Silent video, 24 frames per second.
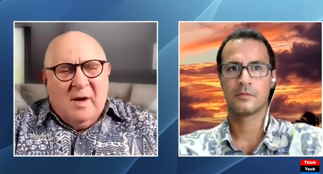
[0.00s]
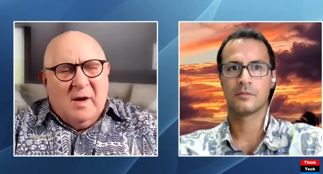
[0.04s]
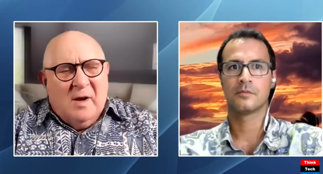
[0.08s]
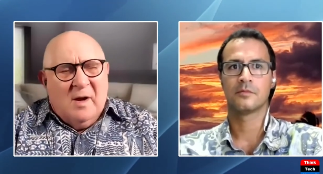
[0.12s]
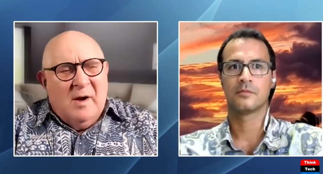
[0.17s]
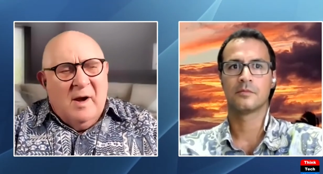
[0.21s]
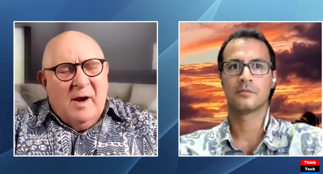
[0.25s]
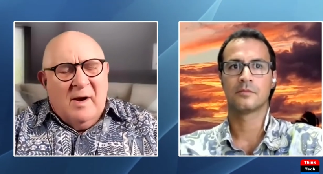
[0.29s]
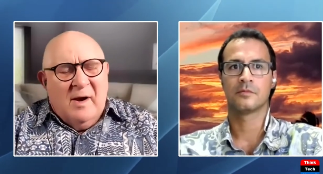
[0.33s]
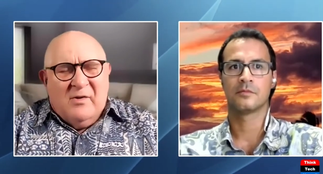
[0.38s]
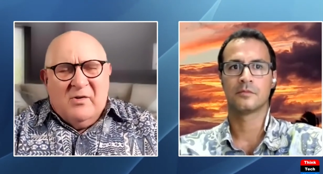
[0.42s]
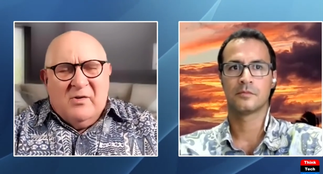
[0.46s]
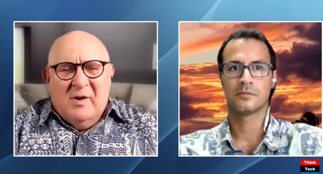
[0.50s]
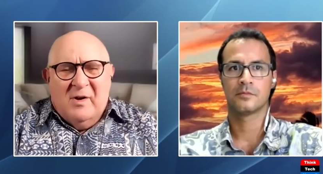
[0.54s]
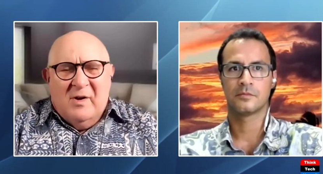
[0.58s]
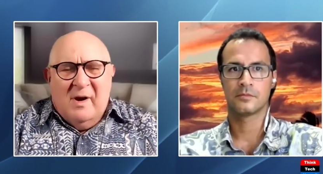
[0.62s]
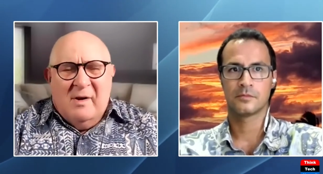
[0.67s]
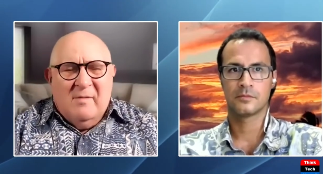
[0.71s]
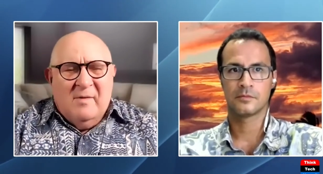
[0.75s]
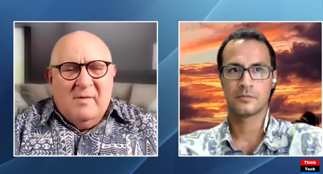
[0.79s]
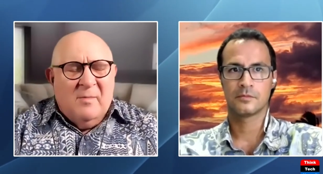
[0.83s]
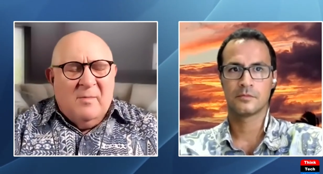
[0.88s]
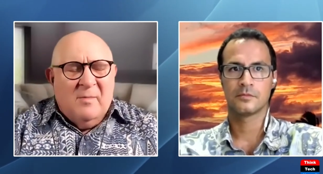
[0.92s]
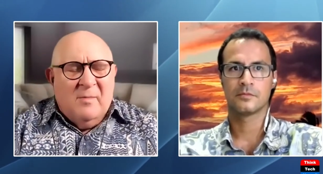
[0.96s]
Speaker 1: connection
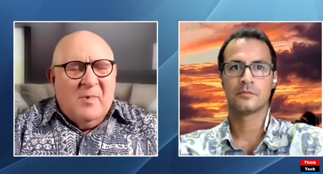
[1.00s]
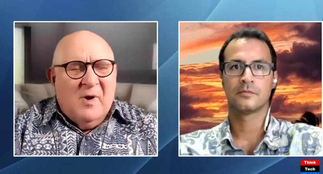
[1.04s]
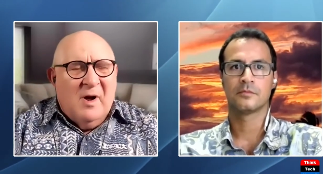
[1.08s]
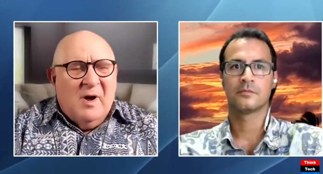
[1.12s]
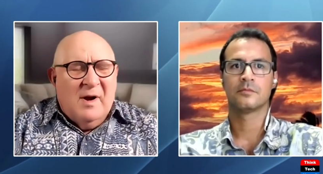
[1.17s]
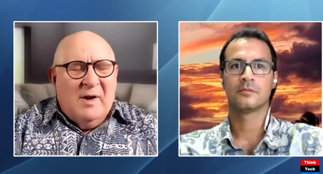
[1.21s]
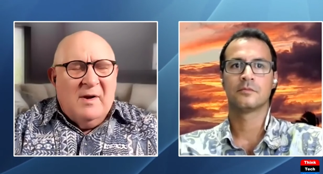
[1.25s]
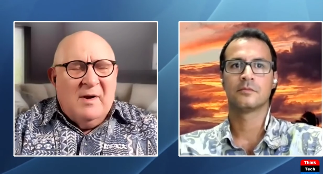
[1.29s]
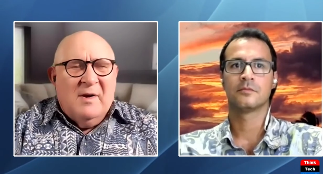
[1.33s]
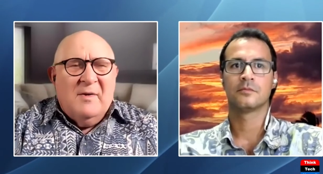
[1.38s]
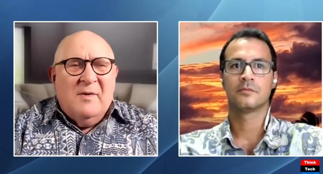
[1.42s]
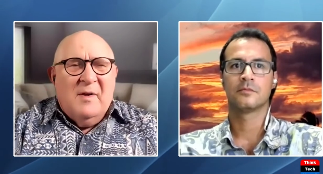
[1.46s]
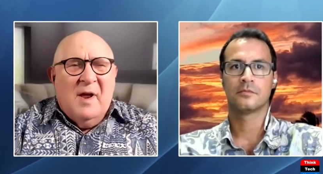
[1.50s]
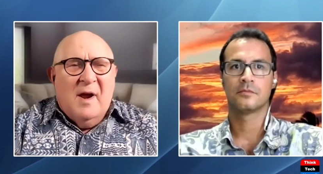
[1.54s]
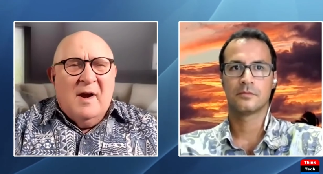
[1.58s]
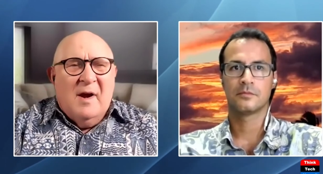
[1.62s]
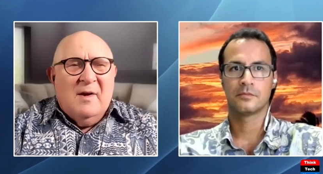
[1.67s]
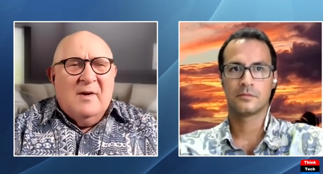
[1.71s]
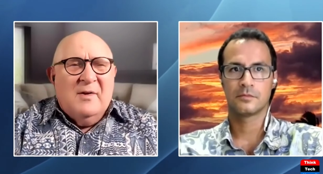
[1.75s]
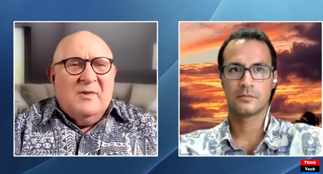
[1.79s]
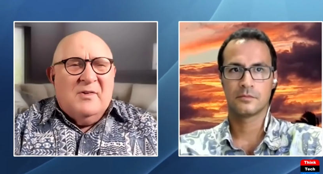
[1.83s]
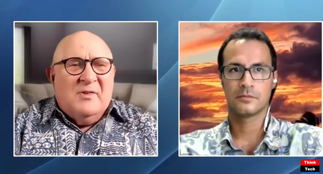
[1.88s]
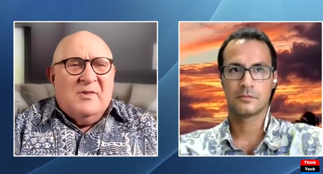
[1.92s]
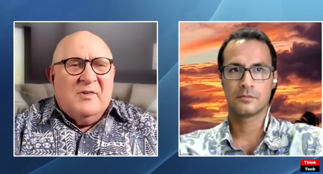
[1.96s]
into mind, and
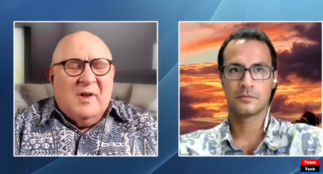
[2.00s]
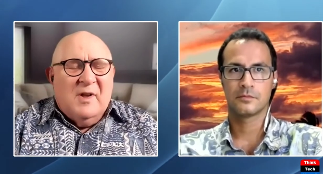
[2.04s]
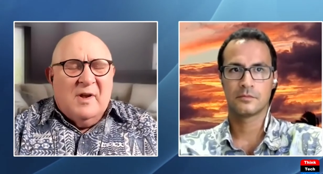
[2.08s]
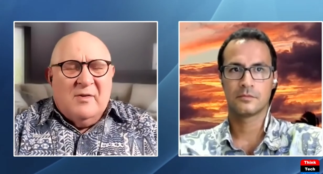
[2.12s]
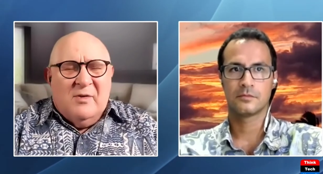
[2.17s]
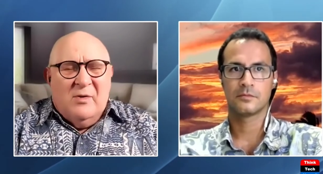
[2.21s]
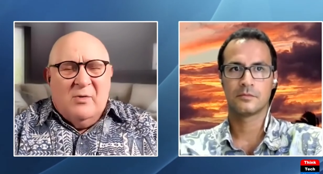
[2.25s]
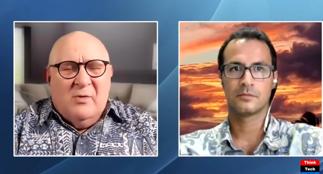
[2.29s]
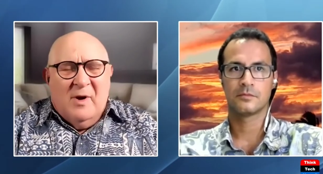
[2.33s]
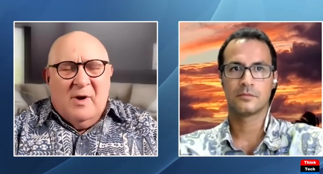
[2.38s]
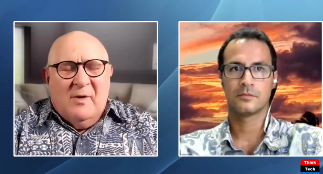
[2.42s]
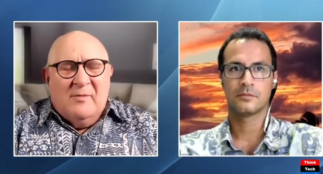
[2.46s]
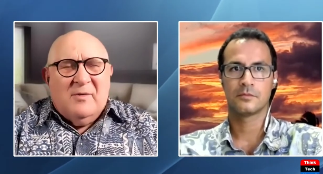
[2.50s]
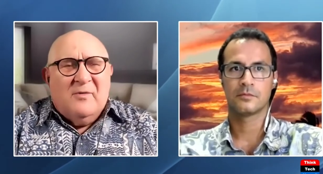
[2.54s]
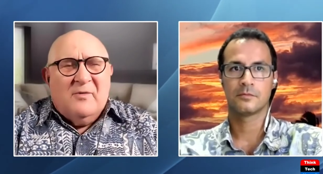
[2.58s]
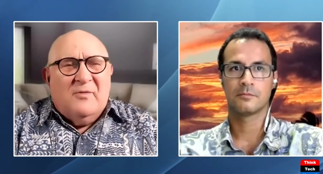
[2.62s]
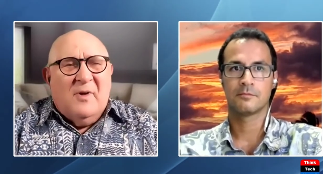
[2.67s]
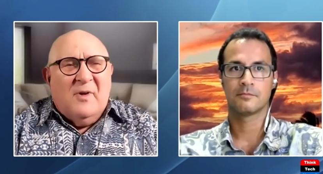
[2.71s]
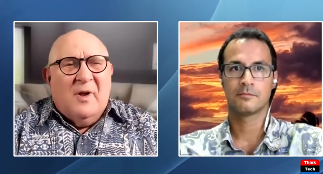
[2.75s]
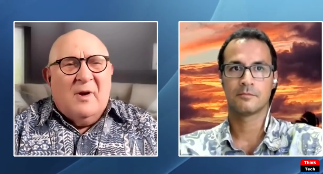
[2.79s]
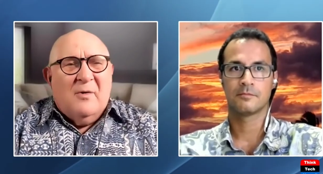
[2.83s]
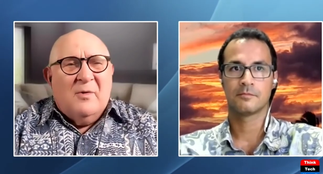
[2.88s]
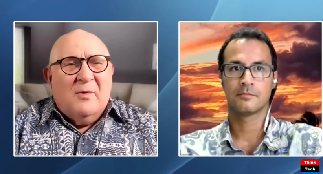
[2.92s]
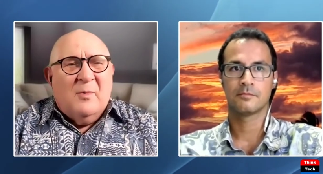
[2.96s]
that is that you have to
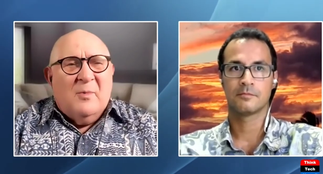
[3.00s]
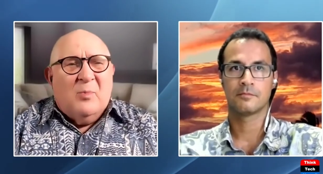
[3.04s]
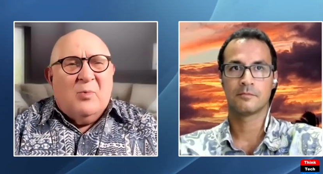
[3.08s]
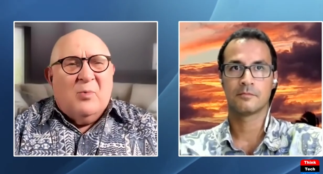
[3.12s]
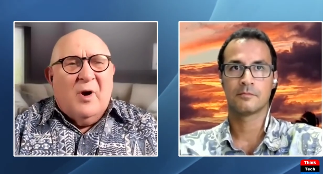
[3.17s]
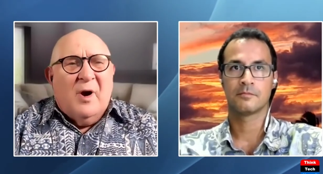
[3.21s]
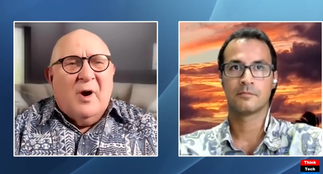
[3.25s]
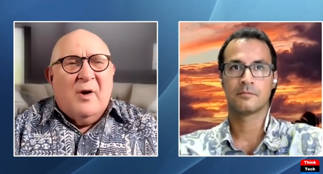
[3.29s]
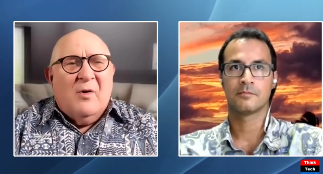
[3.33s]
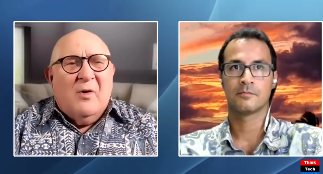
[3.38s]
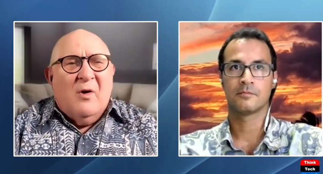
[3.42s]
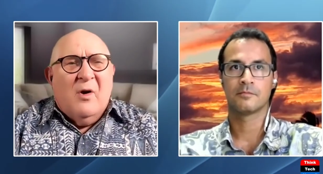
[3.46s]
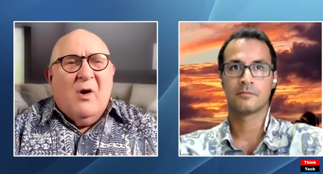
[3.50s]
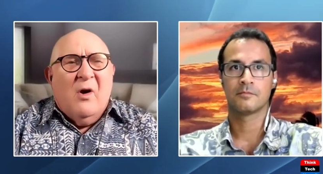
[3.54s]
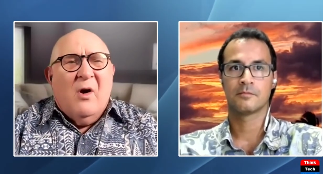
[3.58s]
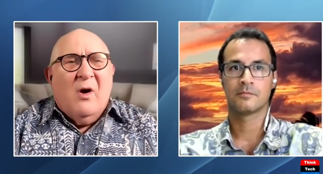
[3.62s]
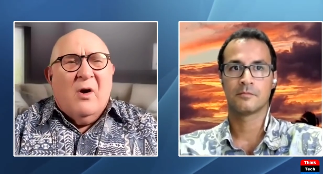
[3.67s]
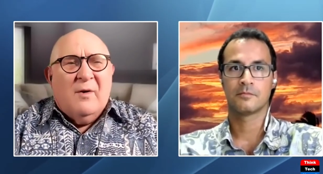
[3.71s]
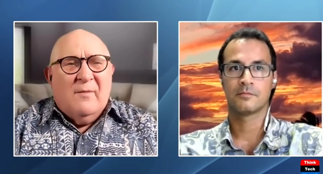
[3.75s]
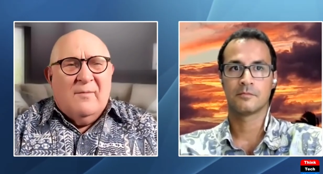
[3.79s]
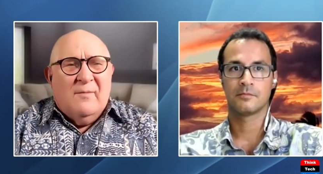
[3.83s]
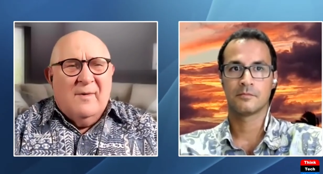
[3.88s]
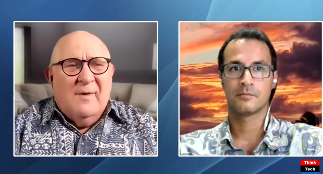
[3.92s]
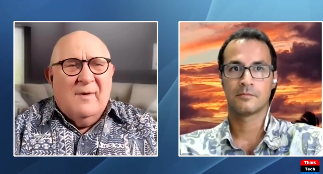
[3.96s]
follow the prior
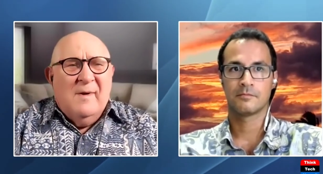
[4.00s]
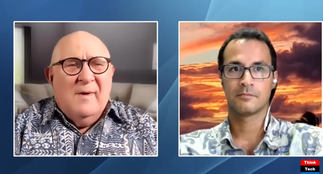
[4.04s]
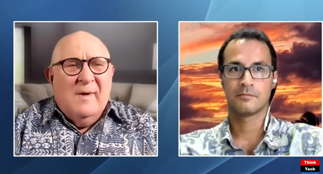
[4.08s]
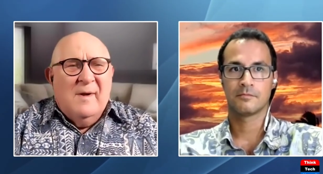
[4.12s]
art.